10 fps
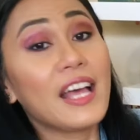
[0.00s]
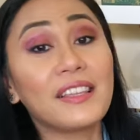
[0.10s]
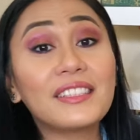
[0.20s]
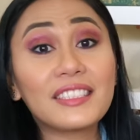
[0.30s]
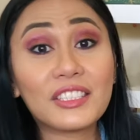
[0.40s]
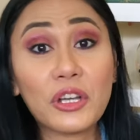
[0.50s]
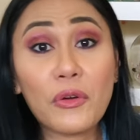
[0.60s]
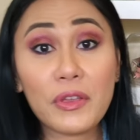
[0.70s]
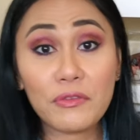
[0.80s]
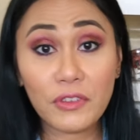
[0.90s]
this is
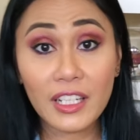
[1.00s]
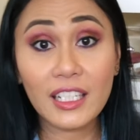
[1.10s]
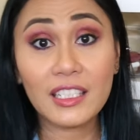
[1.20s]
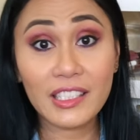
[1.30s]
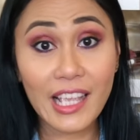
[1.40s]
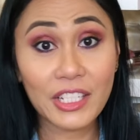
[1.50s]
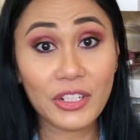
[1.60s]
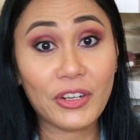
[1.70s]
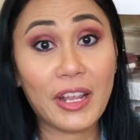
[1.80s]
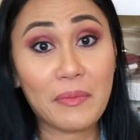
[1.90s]
going front and
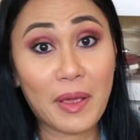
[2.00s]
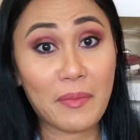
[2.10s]
center in my